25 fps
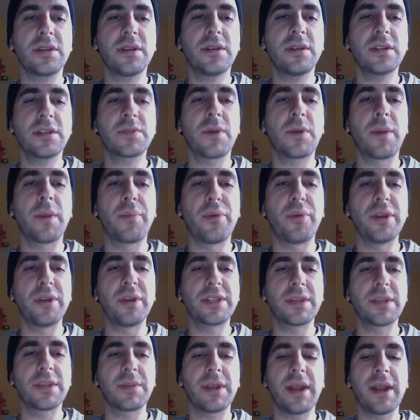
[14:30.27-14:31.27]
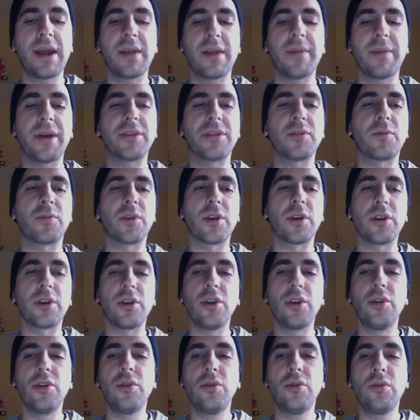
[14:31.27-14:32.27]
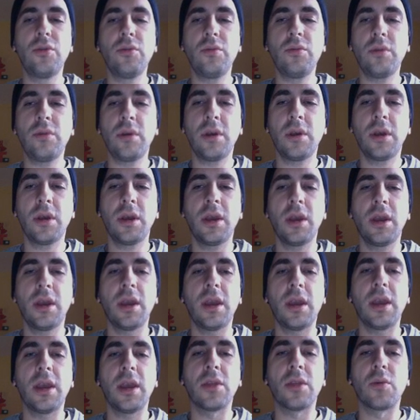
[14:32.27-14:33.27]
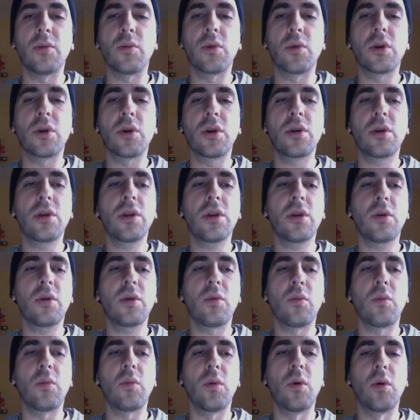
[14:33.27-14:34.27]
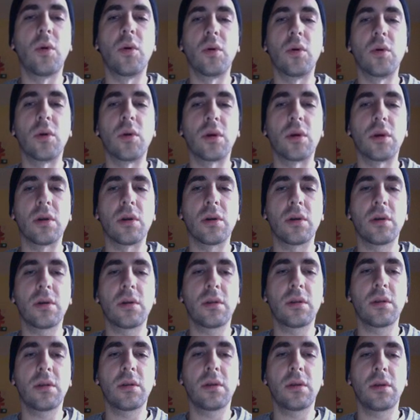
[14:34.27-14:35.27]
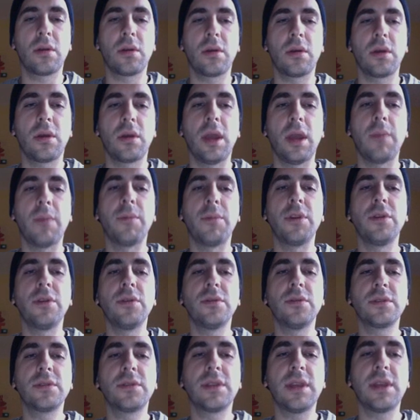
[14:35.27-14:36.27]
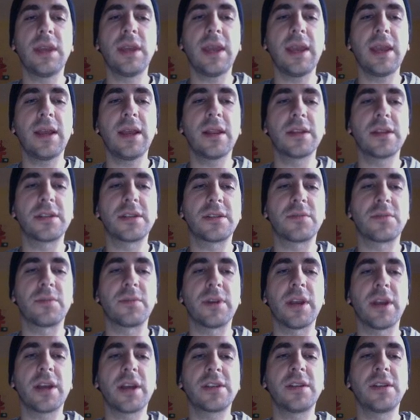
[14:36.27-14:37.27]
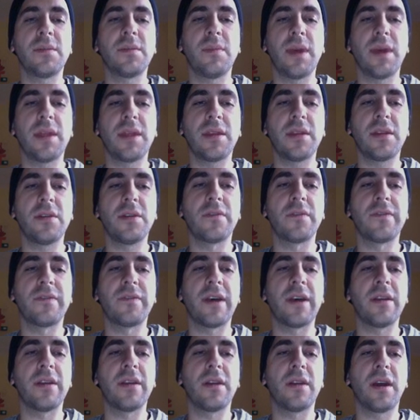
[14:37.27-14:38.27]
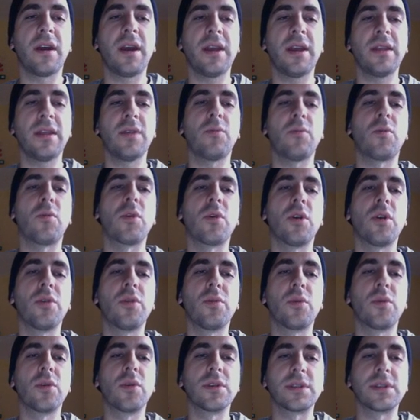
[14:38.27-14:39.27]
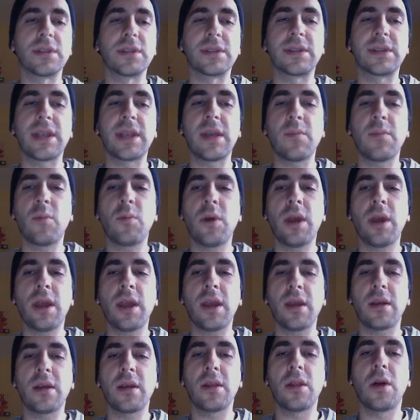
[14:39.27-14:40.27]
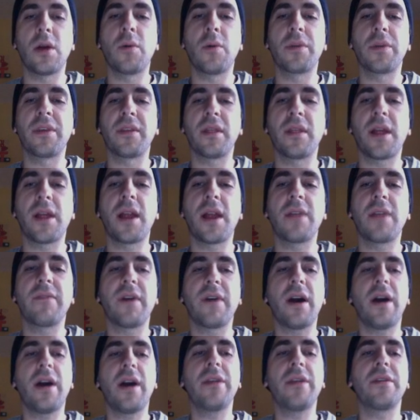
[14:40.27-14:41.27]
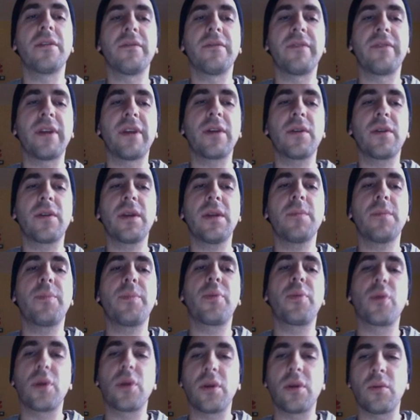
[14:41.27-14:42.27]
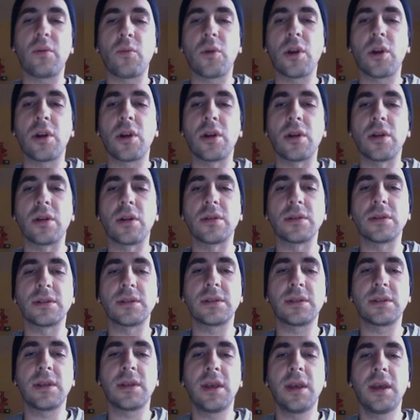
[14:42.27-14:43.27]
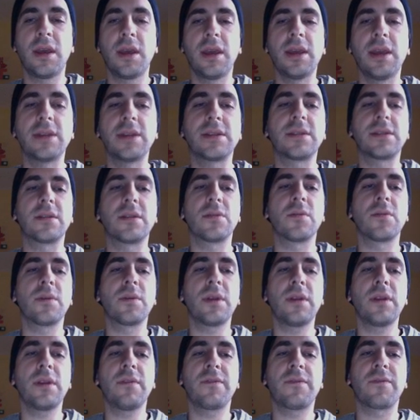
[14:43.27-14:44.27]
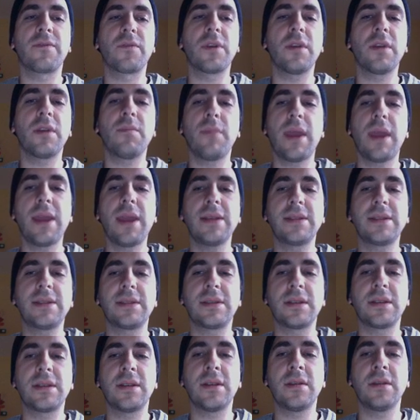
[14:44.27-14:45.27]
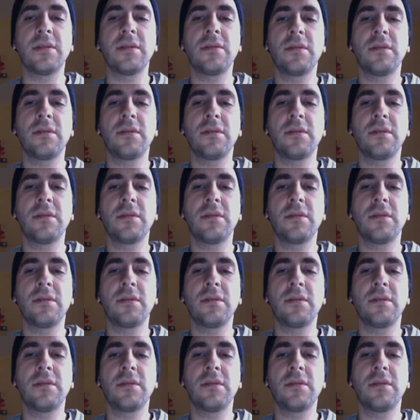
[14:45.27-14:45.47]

Just want to point something out about the word new and the word war. And when you use the English reduction method, you'll find that world war is the same way, along with a lot of other very important words. History, Freemason,